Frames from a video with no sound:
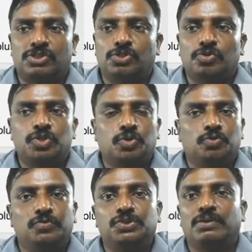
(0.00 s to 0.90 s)
is used
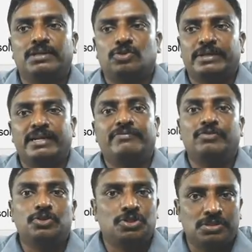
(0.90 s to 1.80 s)
to visually to get
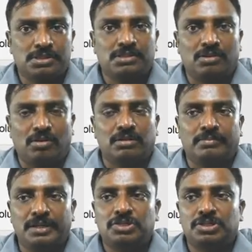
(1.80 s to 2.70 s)
features on the
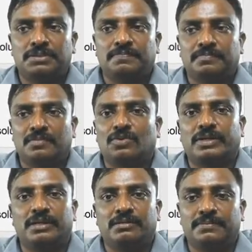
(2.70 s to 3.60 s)
image.
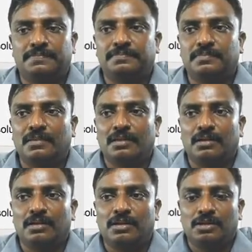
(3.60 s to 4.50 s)
Okay.
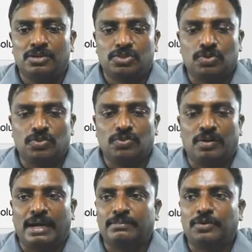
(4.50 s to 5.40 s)
So
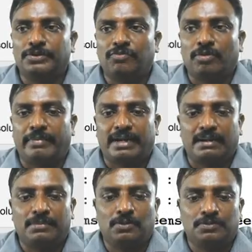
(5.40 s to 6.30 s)
I'm going for
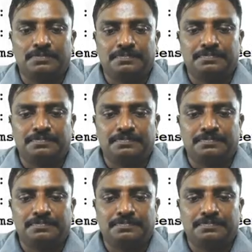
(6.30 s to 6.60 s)
Matlab now.